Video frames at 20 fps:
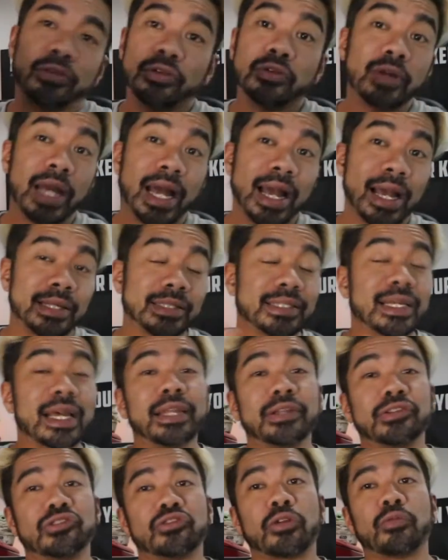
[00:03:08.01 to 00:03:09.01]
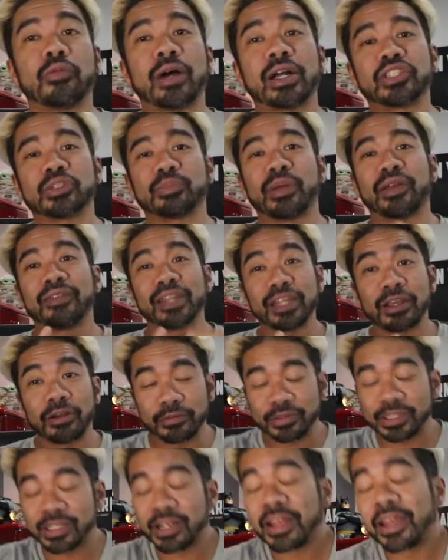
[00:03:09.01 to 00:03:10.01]
you guys that enjoy watching my
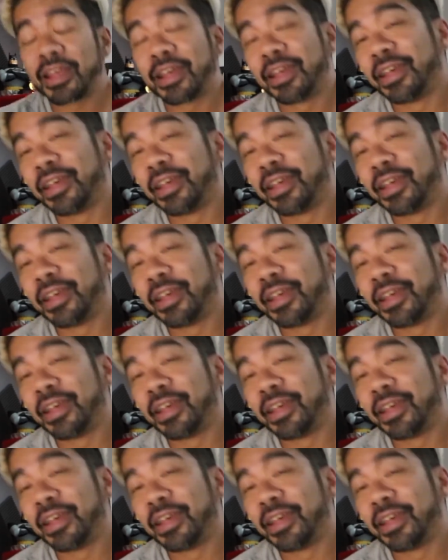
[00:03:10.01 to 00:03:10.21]
videos.